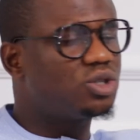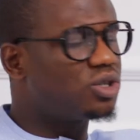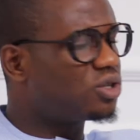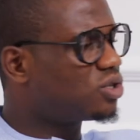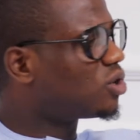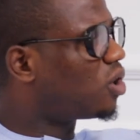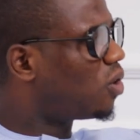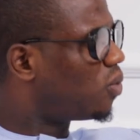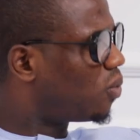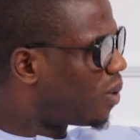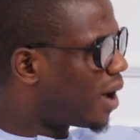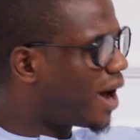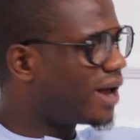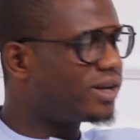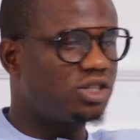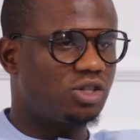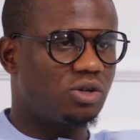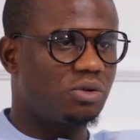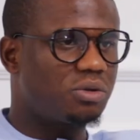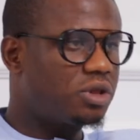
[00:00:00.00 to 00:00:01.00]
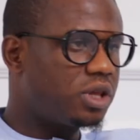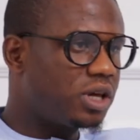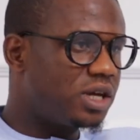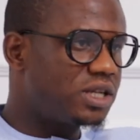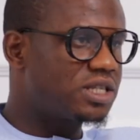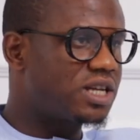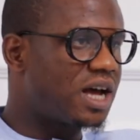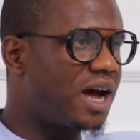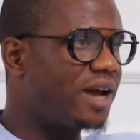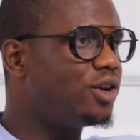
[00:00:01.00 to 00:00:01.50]
know just unwind, do
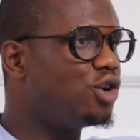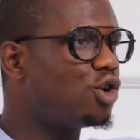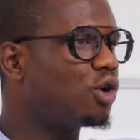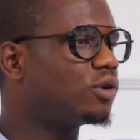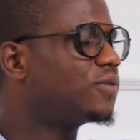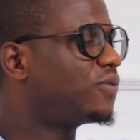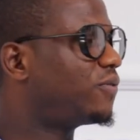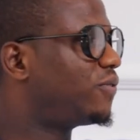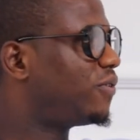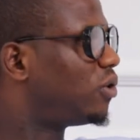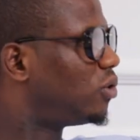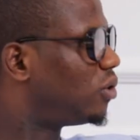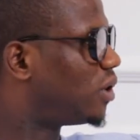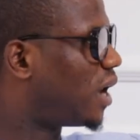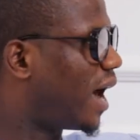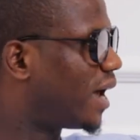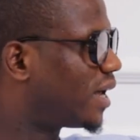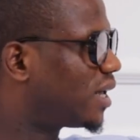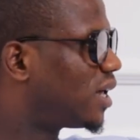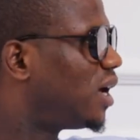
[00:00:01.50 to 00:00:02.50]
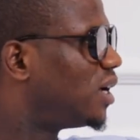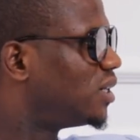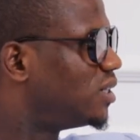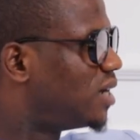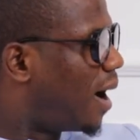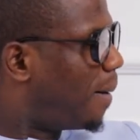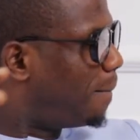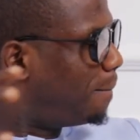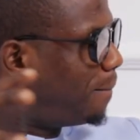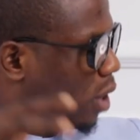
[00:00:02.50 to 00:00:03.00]
things, and not feel, feel like boxed
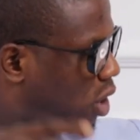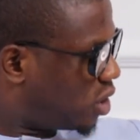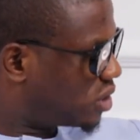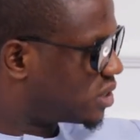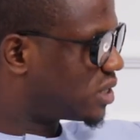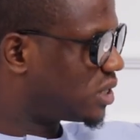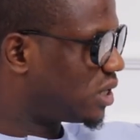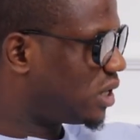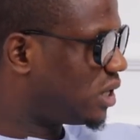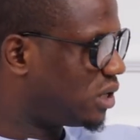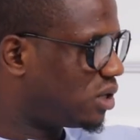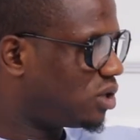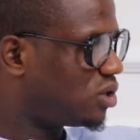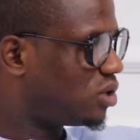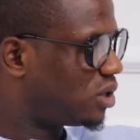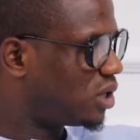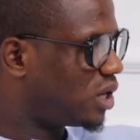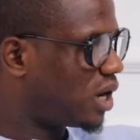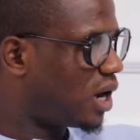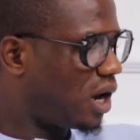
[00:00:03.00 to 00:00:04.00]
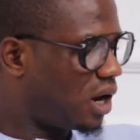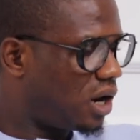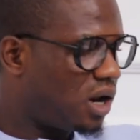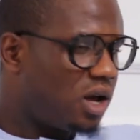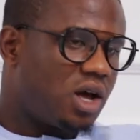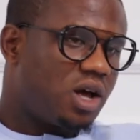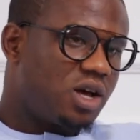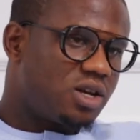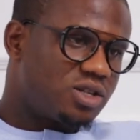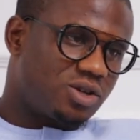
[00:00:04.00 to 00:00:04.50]
they are boxed in. You get.
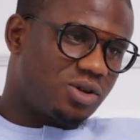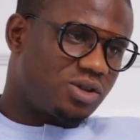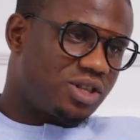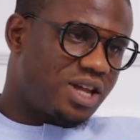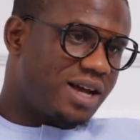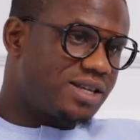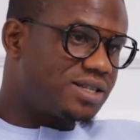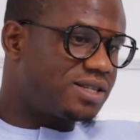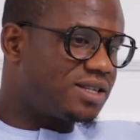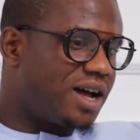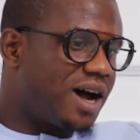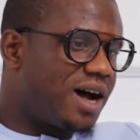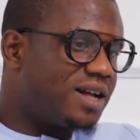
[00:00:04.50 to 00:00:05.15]
So that's